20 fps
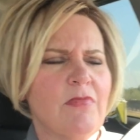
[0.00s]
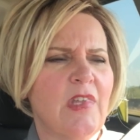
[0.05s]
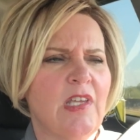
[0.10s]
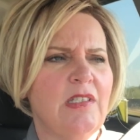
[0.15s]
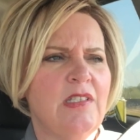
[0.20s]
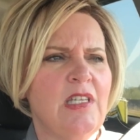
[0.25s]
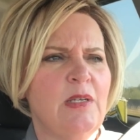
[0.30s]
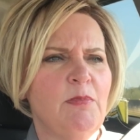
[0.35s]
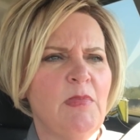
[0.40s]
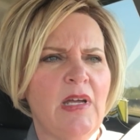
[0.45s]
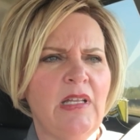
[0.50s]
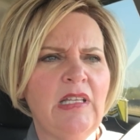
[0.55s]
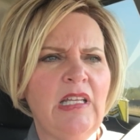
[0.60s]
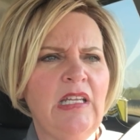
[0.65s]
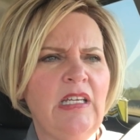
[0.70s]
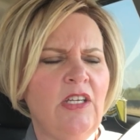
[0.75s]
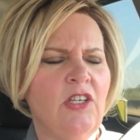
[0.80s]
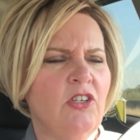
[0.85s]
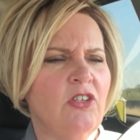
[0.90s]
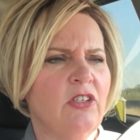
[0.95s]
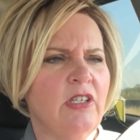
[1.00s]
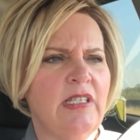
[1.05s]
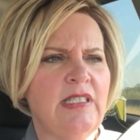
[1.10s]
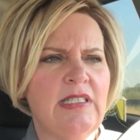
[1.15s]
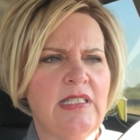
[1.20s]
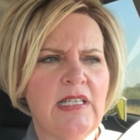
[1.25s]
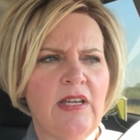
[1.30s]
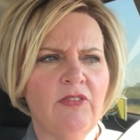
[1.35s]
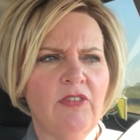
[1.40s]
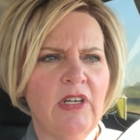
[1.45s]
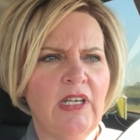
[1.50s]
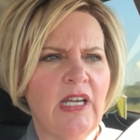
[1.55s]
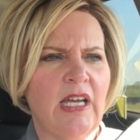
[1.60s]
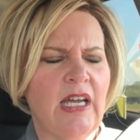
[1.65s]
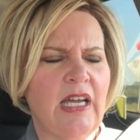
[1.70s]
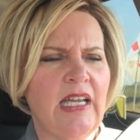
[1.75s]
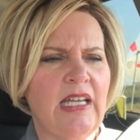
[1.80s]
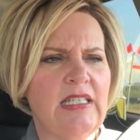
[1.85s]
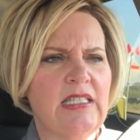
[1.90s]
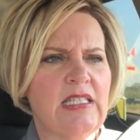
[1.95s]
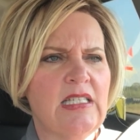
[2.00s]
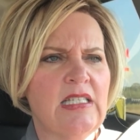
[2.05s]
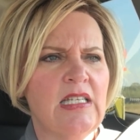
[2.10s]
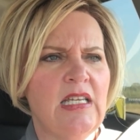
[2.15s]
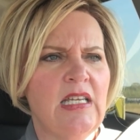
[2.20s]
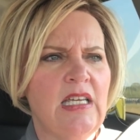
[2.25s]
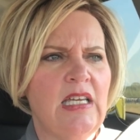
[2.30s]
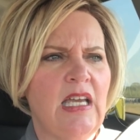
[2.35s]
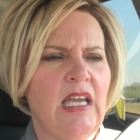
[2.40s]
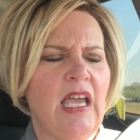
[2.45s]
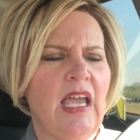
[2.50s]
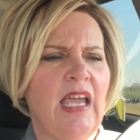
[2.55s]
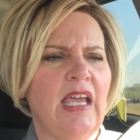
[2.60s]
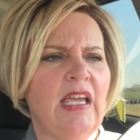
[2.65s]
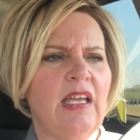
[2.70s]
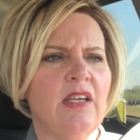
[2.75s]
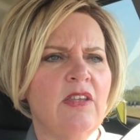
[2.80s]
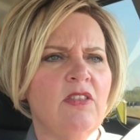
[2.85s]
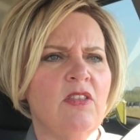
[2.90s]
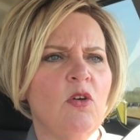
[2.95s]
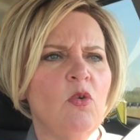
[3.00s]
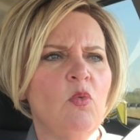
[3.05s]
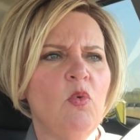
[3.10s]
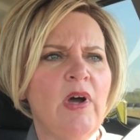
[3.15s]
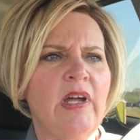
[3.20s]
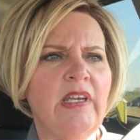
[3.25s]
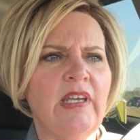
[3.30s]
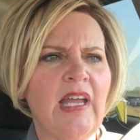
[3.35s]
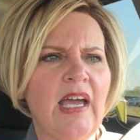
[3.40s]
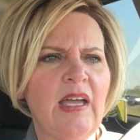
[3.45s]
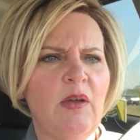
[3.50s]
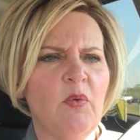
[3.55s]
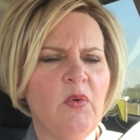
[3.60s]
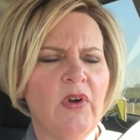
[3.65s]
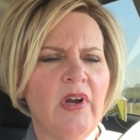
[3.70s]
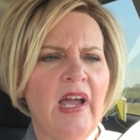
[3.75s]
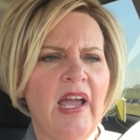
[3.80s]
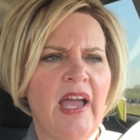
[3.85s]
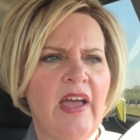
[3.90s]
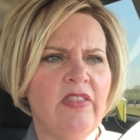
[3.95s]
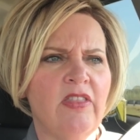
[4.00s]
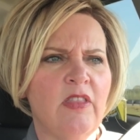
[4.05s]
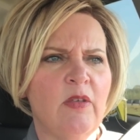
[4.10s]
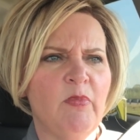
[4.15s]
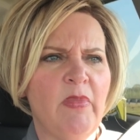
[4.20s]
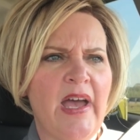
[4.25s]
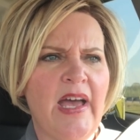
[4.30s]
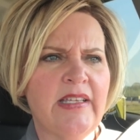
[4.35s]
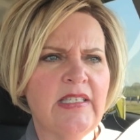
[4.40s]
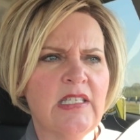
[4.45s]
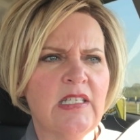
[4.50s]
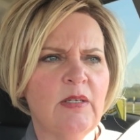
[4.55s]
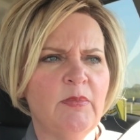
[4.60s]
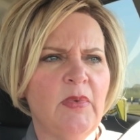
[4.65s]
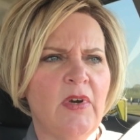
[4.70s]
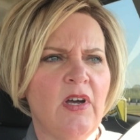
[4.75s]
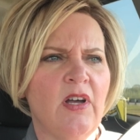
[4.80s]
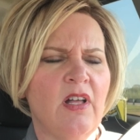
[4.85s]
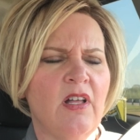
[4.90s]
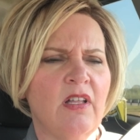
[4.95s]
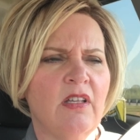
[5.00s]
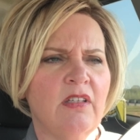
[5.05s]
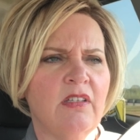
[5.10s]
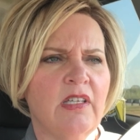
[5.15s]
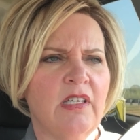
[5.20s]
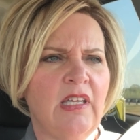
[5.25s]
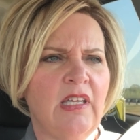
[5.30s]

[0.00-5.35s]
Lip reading: did my lean and greens every night, and the one night where I had the volleyball